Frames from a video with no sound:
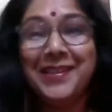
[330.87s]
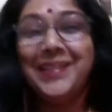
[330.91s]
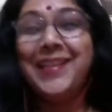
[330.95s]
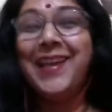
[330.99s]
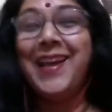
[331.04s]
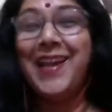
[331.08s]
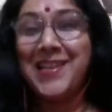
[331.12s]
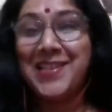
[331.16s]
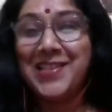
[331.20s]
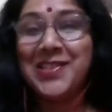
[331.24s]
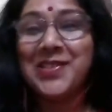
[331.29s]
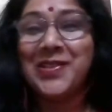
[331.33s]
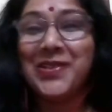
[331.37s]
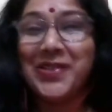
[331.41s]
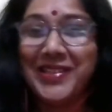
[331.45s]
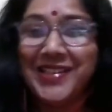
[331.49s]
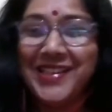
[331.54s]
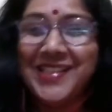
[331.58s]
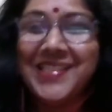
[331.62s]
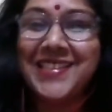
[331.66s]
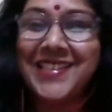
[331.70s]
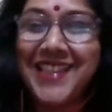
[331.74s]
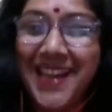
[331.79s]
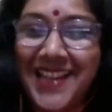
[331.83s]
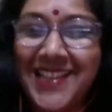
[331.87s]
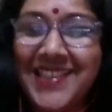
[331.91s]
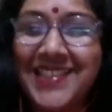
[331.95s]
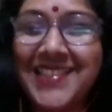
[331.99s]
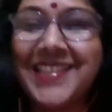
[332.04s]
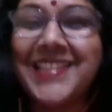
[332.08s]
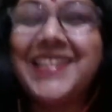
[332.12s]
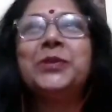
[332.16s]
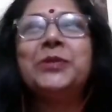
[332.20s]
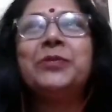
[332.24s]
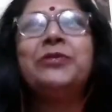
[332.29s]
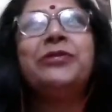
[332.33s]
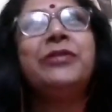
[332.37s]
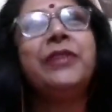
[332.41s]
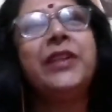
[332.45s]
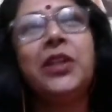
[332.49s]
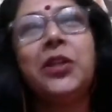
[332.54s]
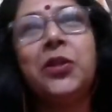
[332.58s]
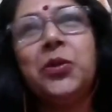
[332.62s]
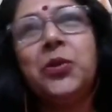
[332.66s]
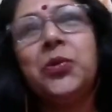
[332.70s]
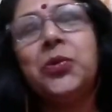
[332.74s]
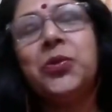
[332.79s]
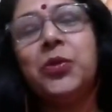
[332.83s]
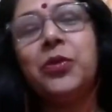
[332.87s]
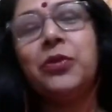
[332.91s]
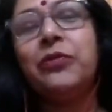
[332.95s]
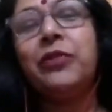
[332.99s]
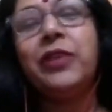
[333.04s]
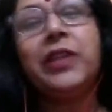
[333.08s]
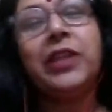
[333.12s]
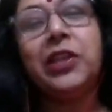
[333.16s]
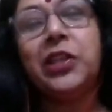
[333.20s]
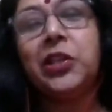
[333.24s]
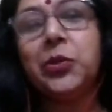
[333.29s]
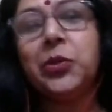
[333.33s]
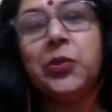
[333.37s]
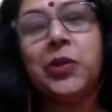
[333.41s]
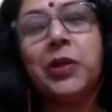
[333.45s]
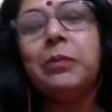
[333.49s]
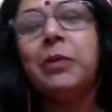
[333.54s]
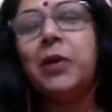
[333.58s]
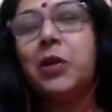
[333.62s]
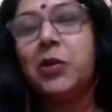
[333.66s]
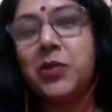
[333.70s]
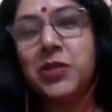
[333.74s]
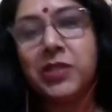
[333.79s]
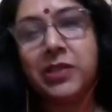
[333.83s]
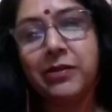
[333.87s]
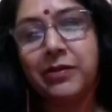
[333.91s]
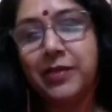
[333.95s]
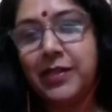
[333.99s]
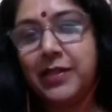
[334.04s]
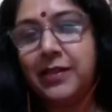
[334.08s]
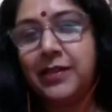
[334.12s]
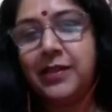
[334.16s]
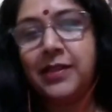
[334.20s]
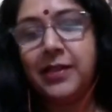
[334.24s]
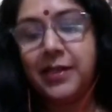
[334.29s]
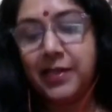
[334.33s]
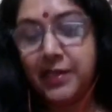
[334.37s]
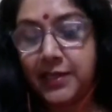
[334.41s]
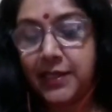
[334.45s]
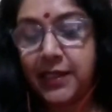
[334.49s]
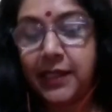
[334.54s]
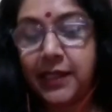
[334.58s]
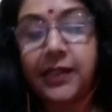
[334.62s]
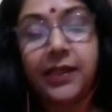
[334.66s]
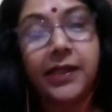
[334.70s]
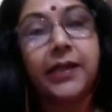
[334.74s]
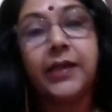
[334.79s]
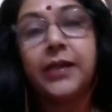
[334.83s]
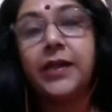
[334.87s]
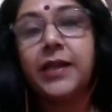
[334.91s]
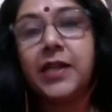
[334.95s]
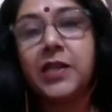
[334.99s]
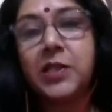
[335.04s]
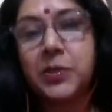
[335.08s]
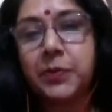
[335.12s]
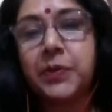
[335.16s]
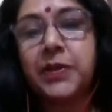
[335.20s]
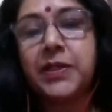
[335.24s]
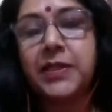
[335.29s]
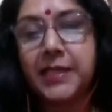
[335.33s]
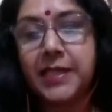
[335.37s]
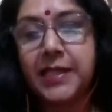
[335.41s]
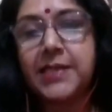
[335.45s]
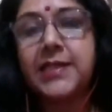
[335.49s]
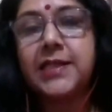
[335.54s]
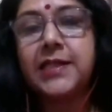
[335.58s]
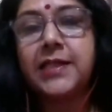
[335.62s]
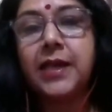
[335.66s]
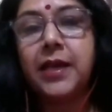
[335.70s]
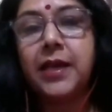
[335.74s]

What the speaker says: That's the honest answer. We knew about our technical expertise,